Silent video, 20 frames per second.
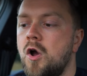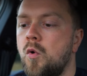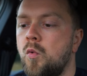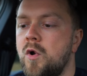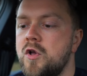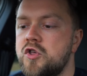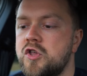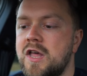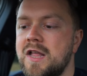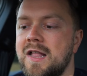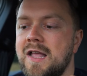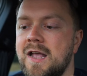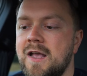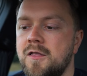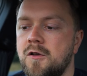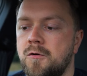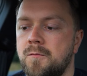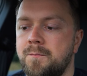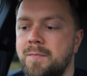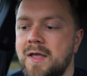which can
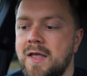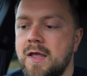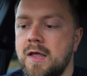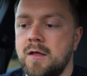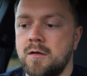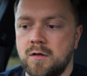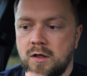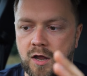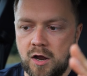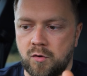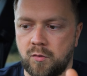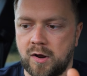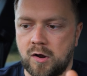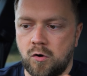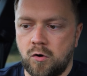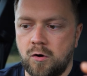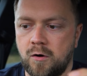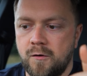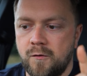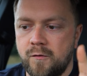either be, here we
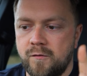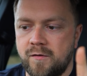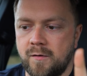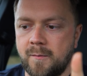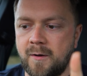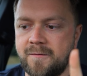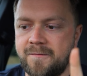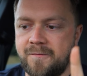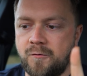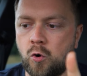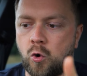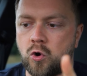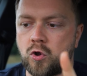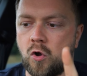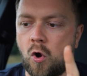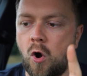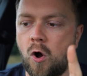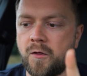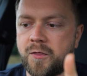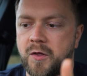go, from a Ford
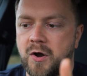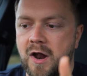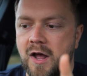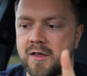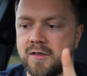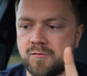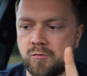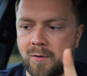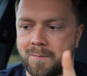authorised